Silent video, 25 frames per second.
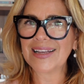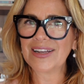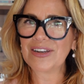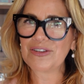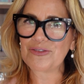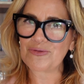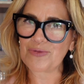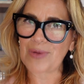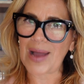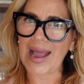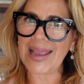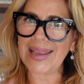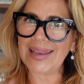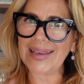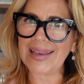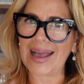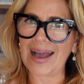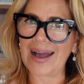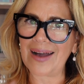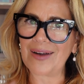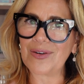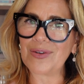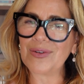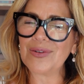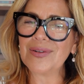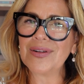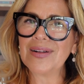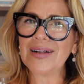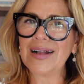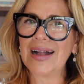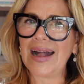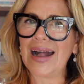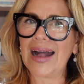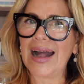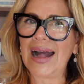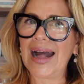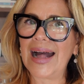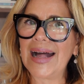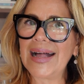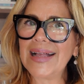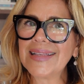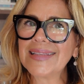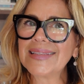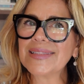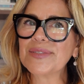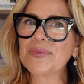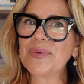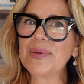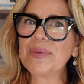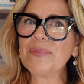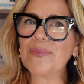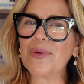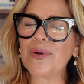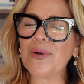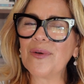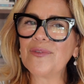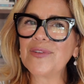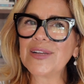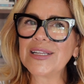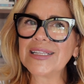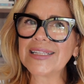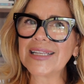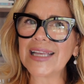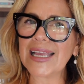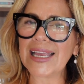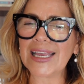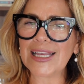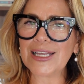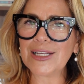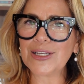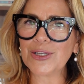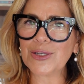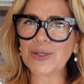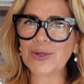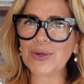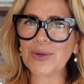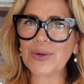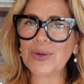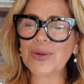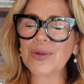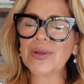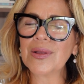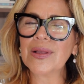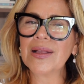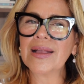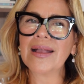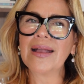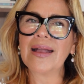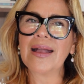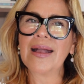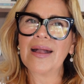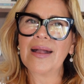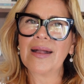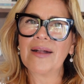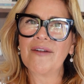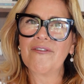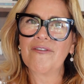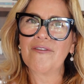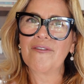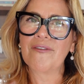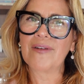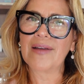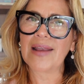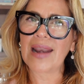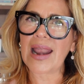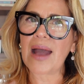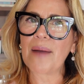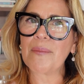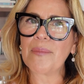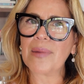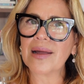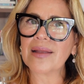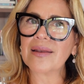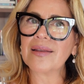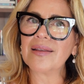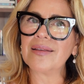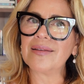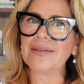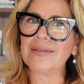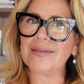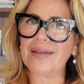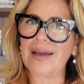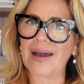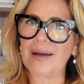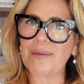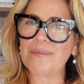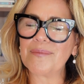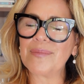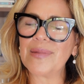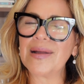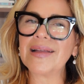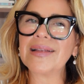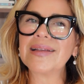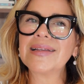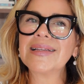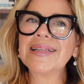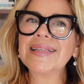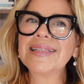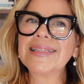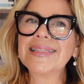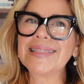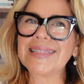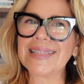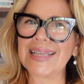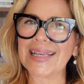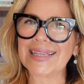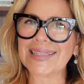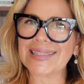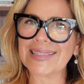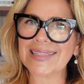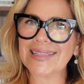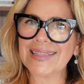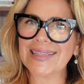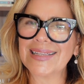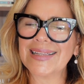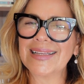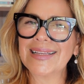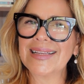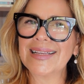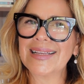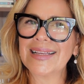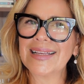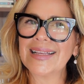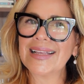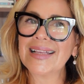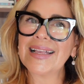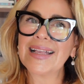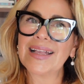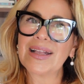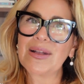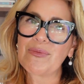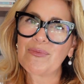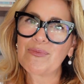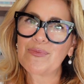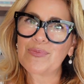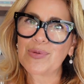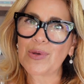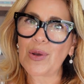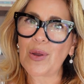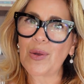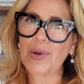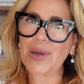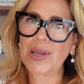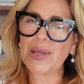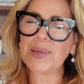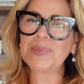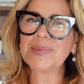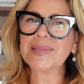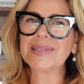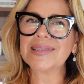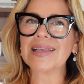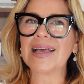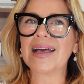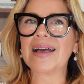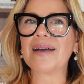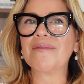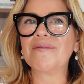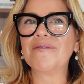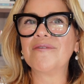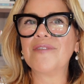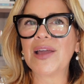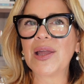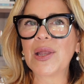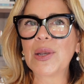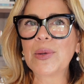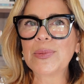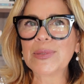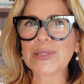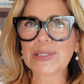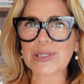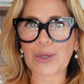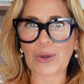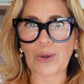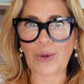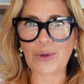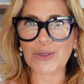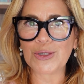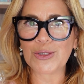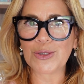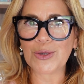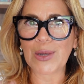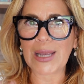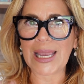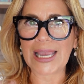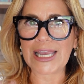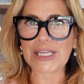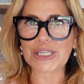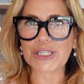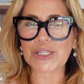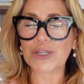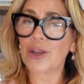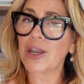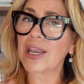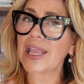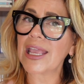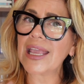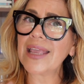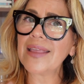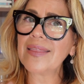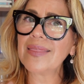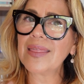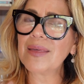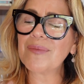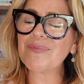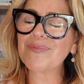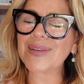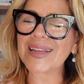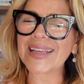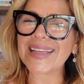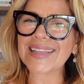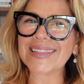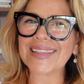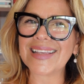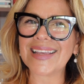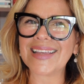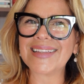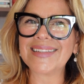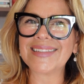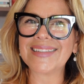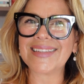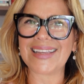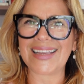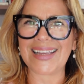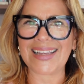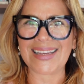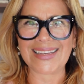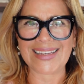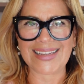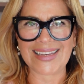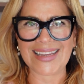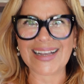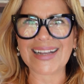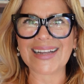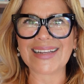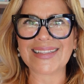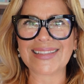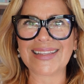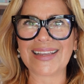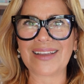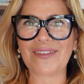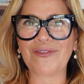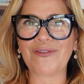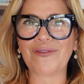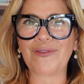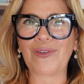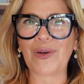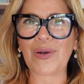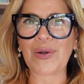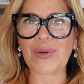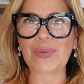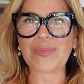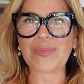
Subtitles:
right now as we move it into grammar number 6. Pronouns and verbs conjugation in the present indicative form.